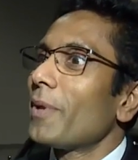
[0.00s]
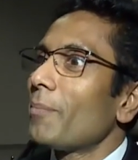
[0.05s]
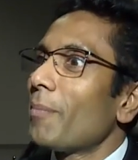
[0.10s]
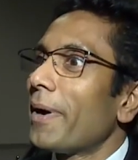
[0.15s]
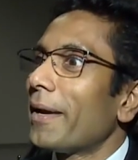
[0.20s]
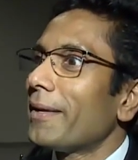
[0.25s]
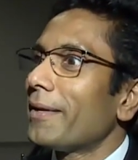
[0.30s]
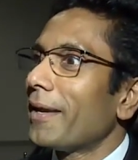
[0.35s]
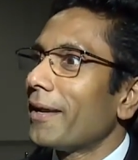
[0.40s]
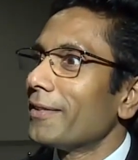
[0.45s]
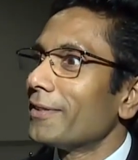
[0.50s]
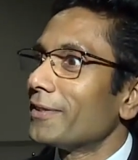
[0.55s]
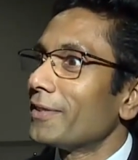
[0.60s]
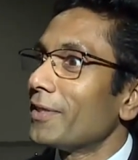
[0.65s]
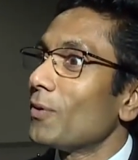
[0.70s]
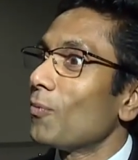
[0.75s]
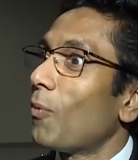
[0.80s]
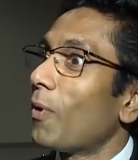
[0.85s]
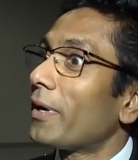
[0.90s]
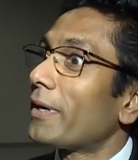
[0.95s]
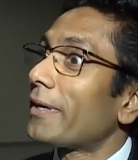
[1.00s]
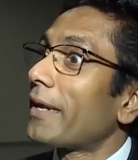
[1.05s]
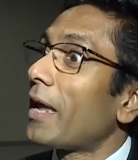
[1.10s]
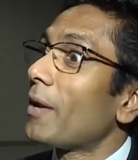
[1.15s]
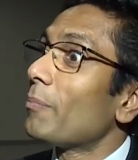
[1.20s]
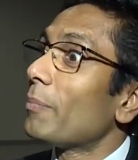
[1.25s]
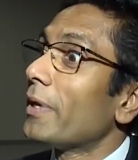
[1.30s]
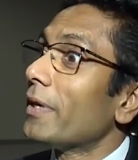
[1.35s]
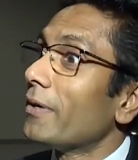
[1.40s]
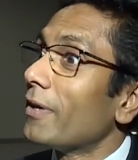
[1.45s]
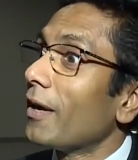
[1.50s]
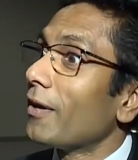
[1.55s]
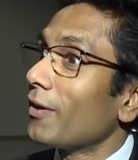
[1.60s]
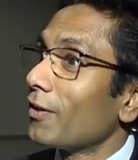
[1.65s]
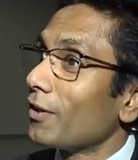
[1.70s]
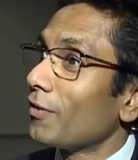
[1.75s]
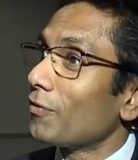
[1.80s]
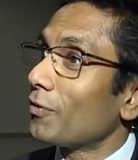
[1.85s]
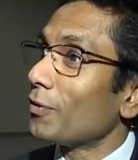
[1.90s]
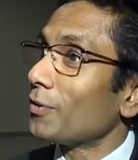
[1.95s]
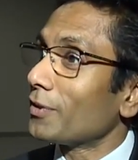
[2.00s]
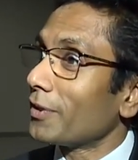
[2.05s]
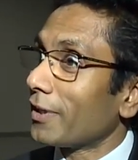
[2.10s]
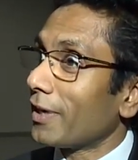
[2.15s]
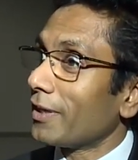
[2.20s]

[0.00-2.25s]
up their mind and see what can be done in the future,